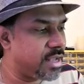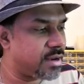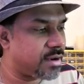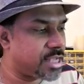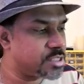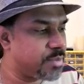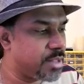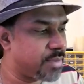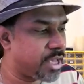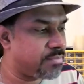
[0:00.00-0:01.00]
a Raspberry
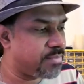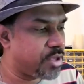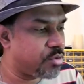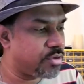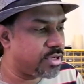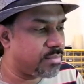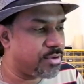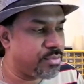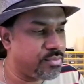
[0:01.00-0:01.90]
Pi Pico W.